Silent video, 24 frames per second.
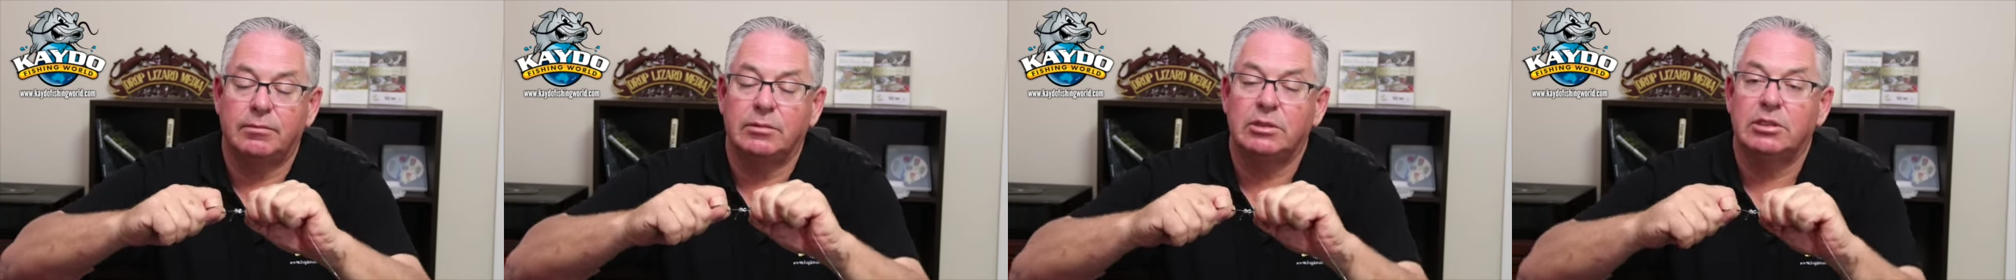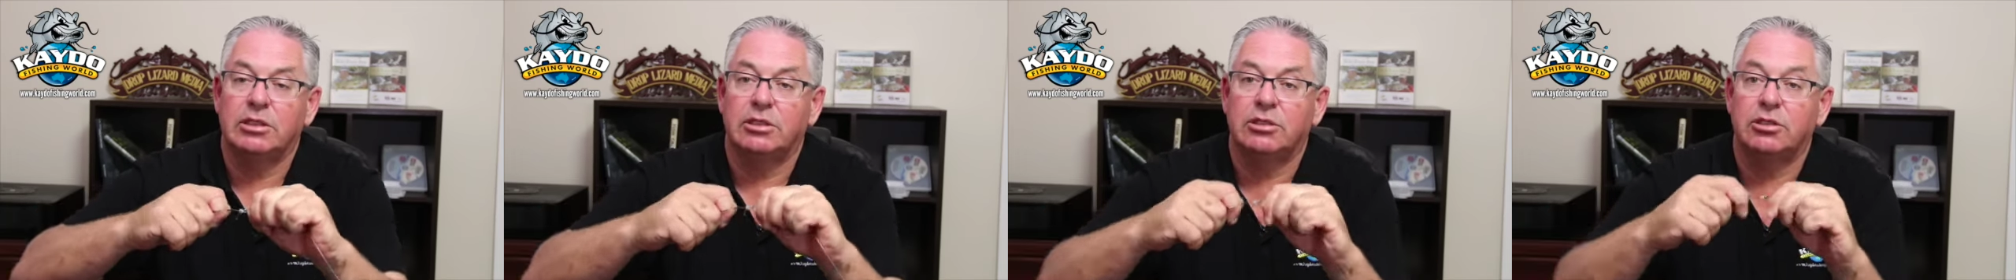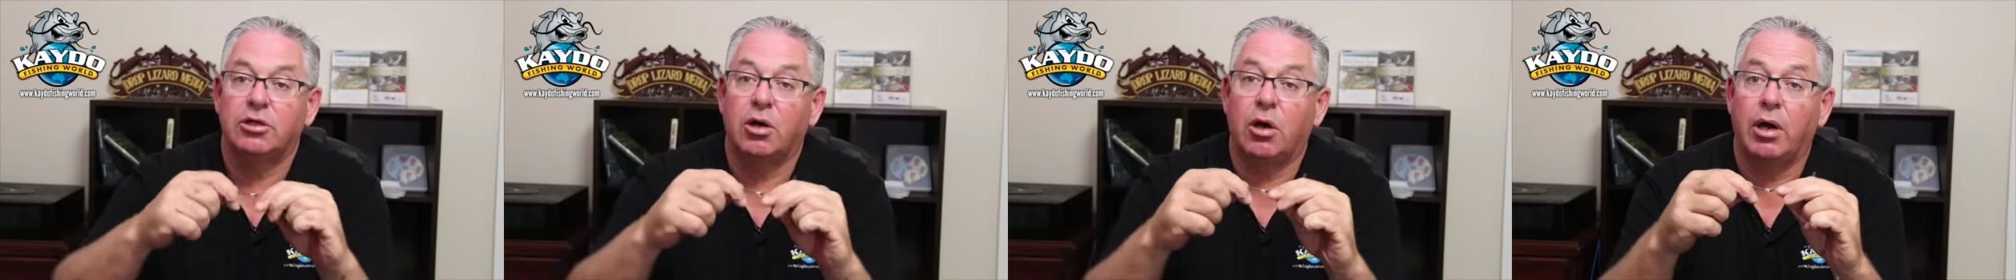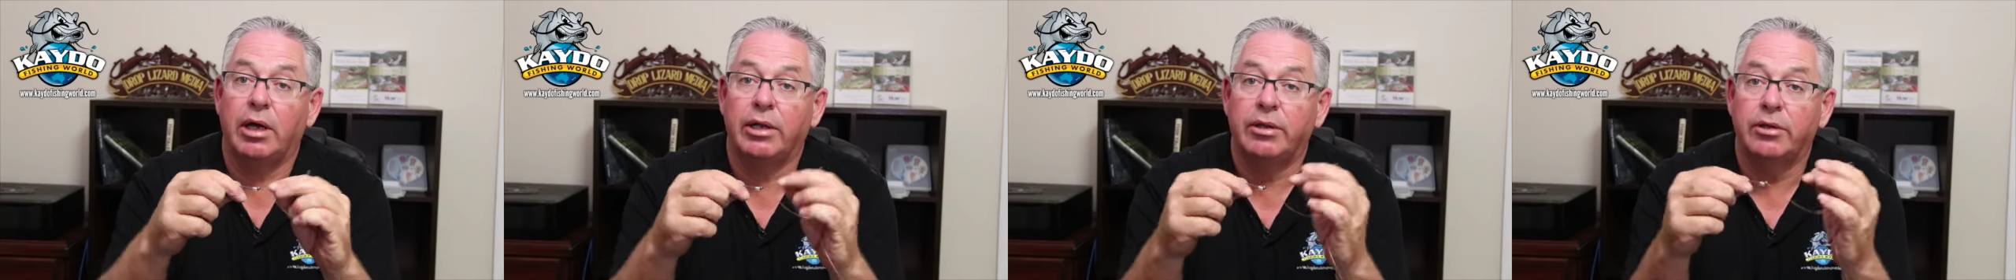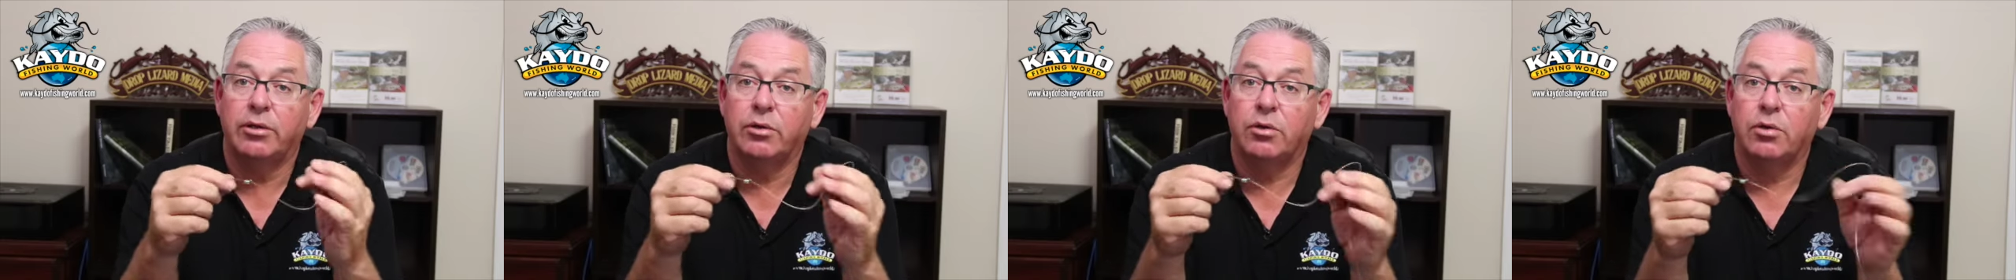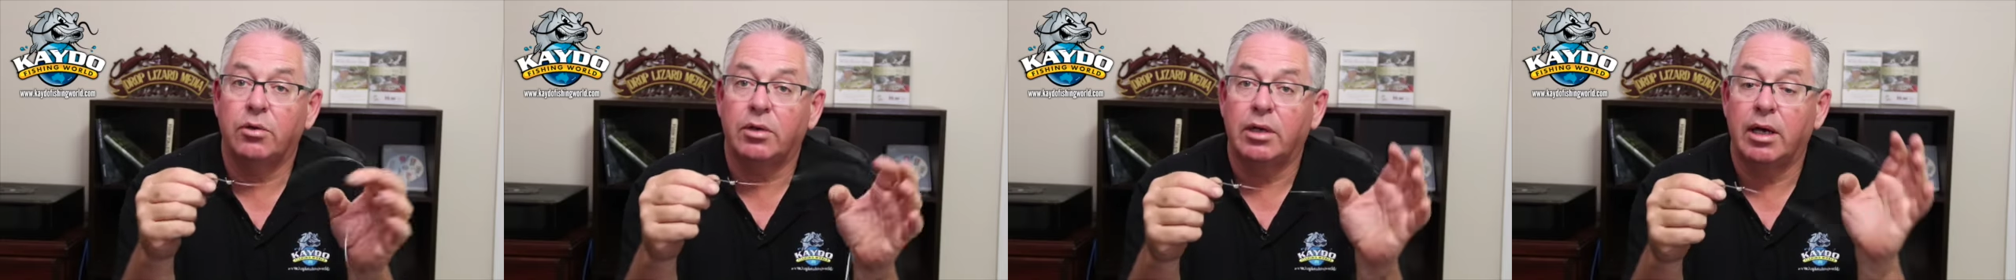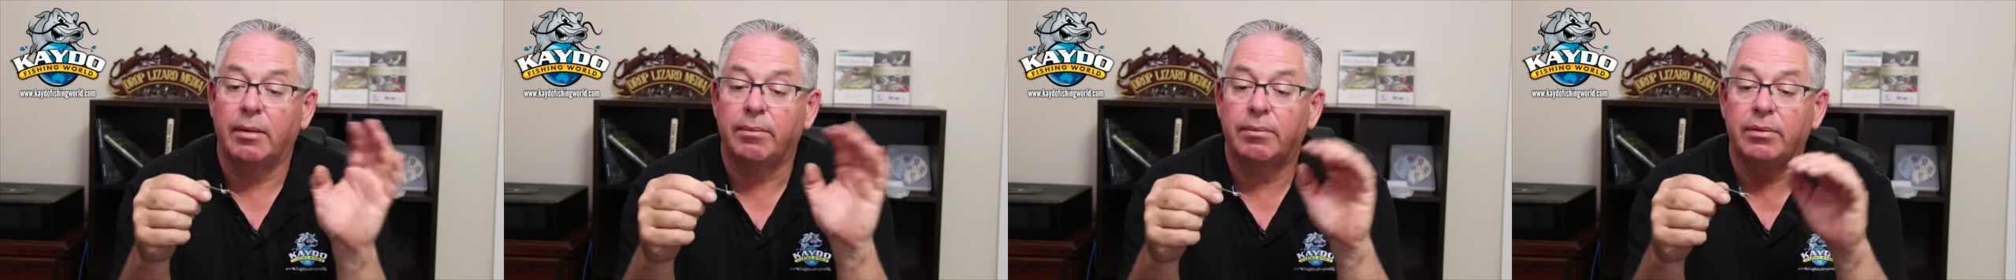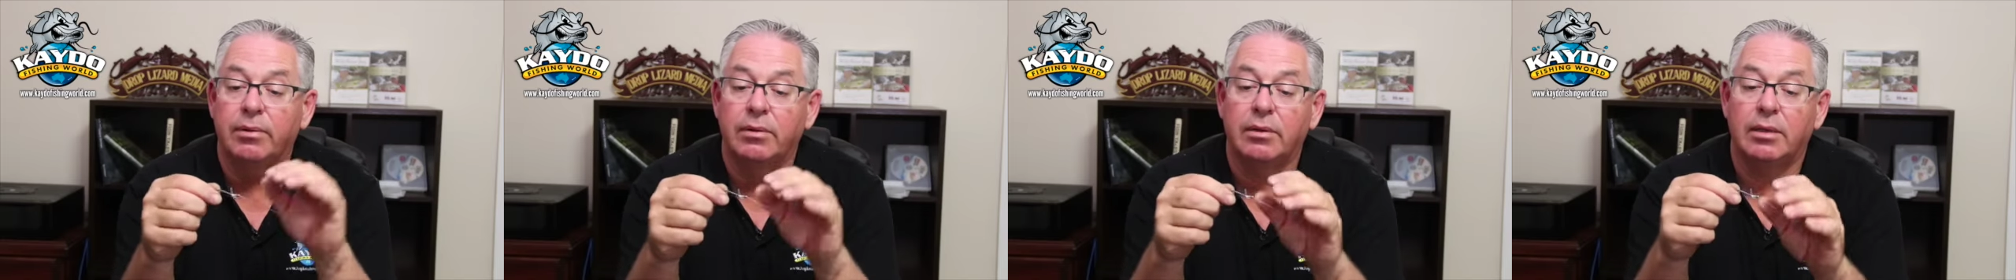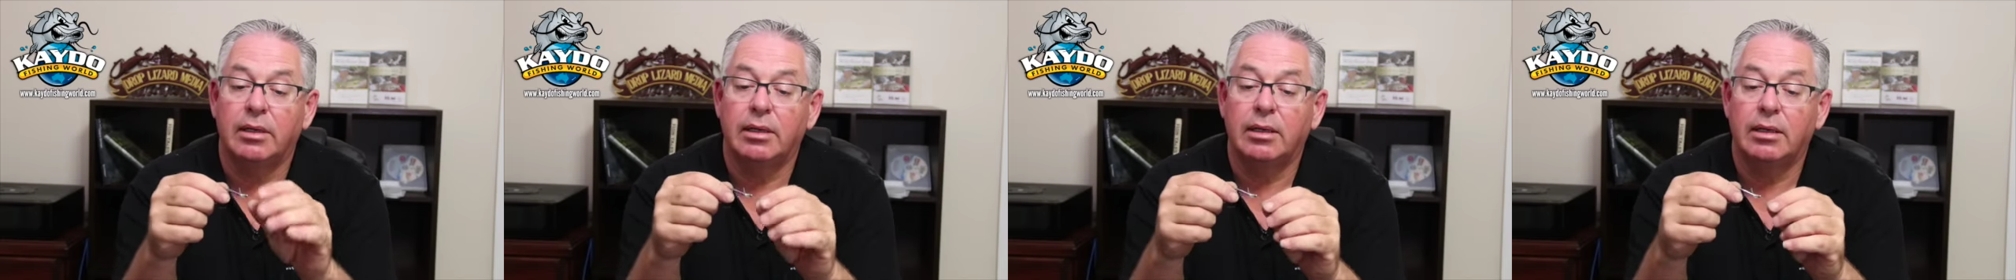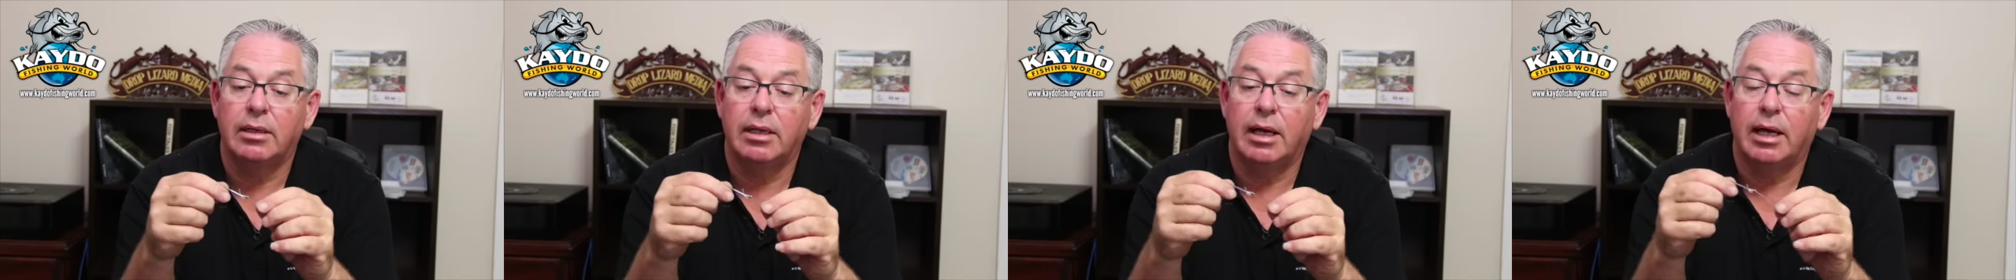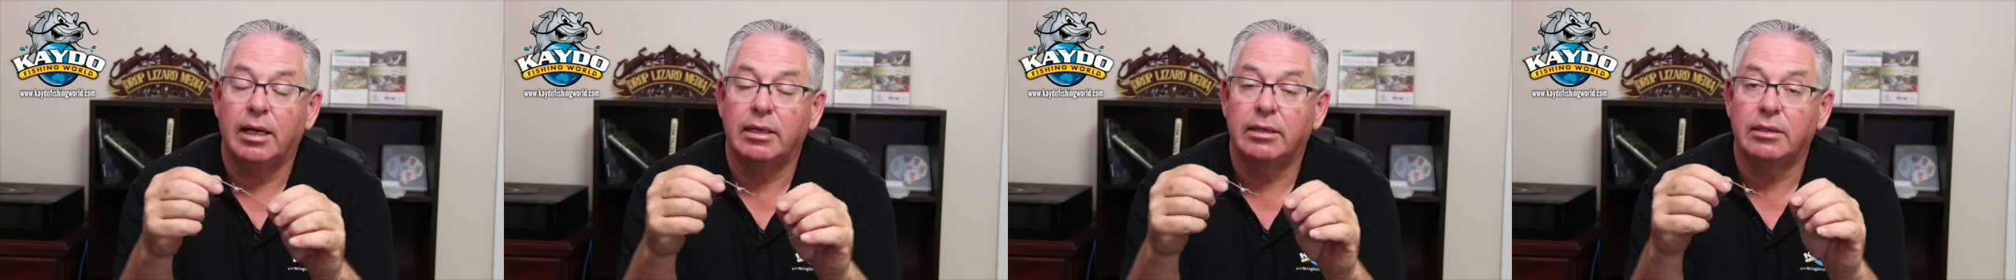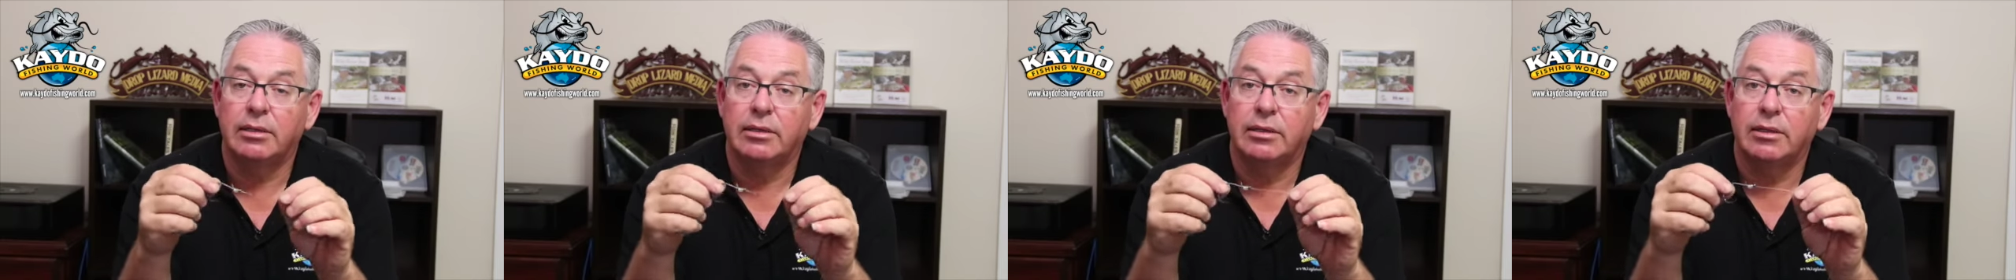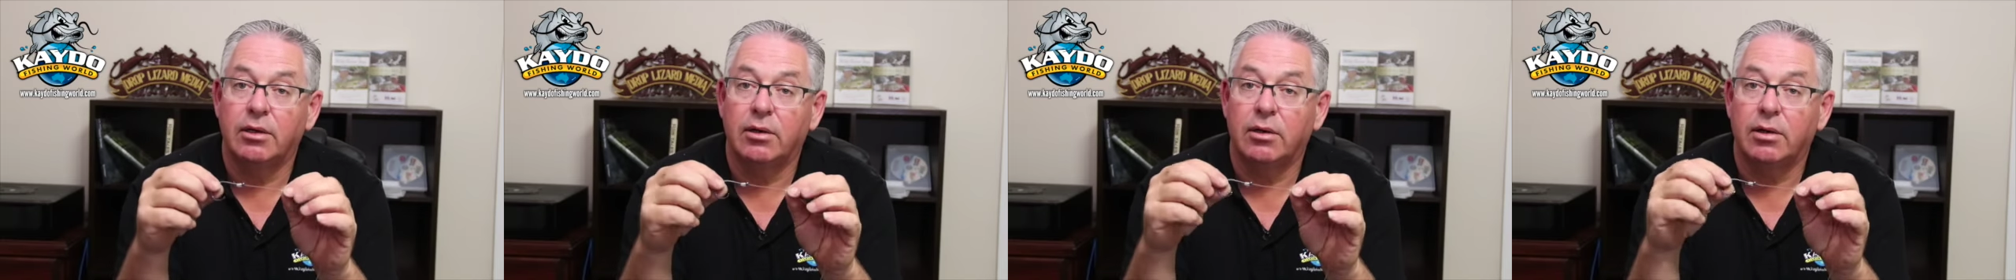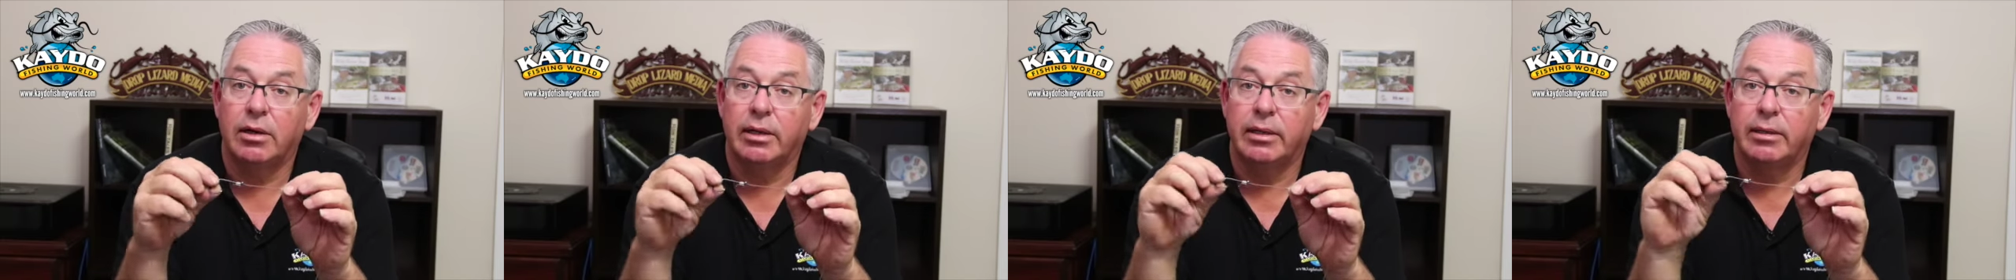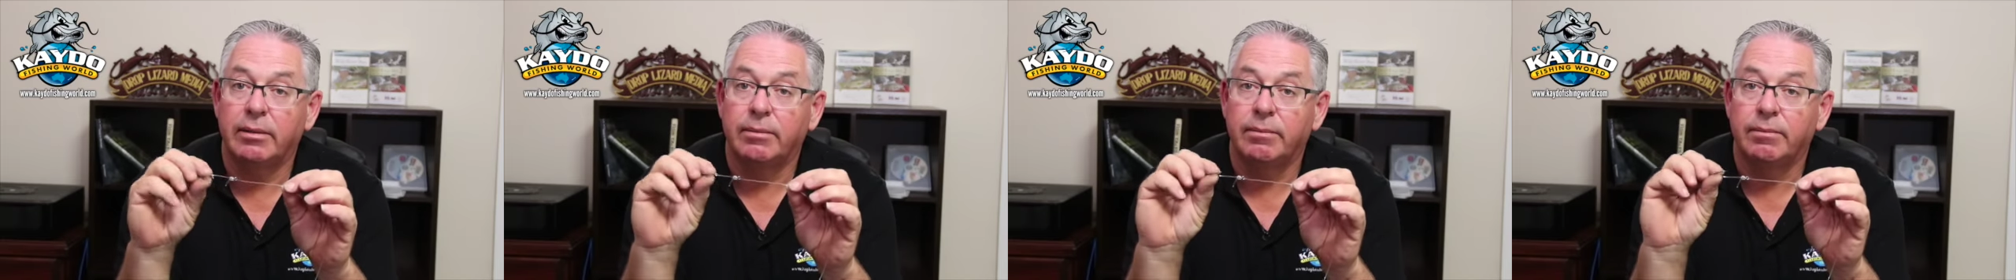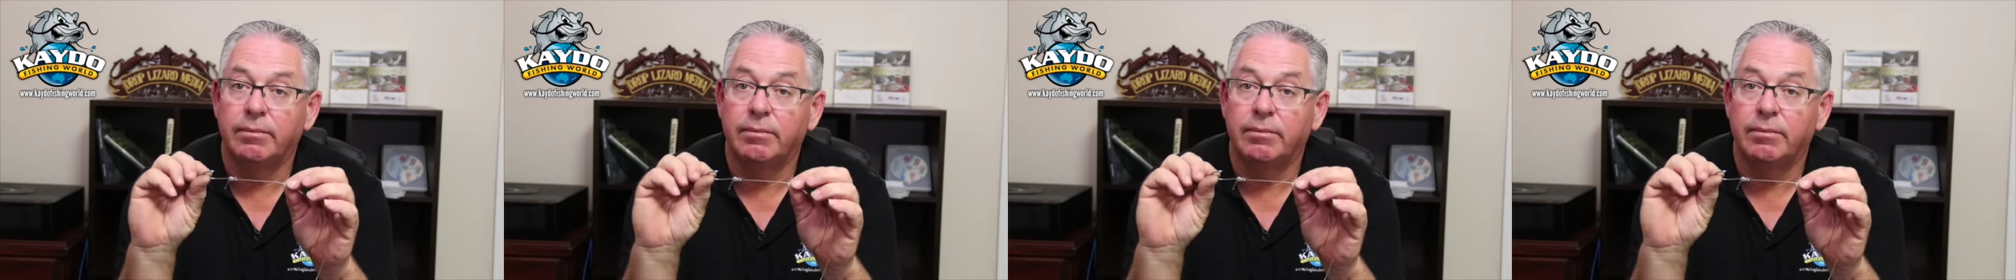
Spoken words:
to tighten the hook up under the eye.